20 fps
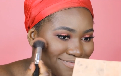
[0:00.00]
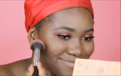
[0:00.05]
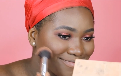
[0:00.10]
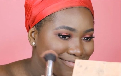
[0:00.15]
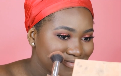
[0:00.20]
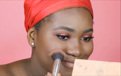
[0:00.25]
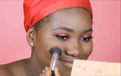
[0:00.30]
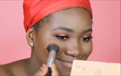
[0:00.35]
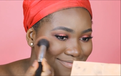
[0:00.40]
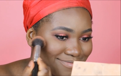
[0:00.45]

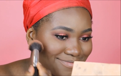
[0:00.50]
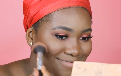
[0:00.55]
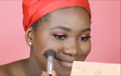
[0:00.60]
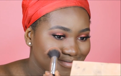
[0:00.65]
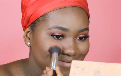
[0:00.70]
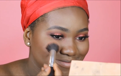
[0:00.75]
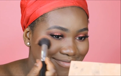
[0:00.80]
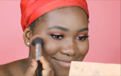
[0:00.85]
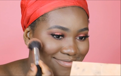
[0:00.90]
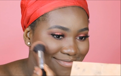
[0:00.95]

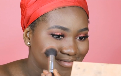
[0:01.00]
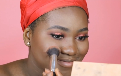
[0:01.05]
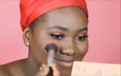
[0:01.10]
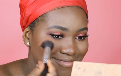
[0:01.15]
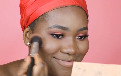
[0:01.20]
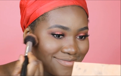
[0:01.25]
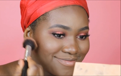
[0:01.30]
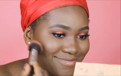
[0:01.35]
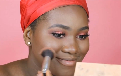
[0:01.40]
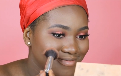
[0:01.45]

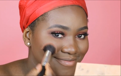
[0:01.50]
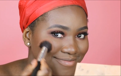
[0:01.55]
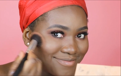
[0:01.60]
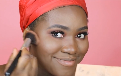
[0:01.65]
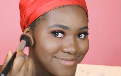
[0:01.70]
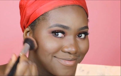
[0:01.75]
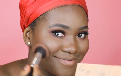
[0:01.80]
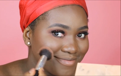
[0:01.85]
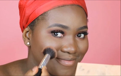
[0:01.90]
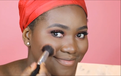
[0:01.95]

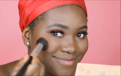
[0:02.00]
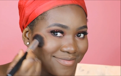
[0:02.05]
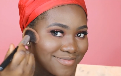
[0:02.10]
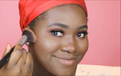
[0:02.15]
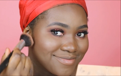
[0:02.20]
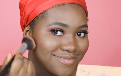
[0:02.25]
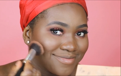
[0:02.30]
[no speech]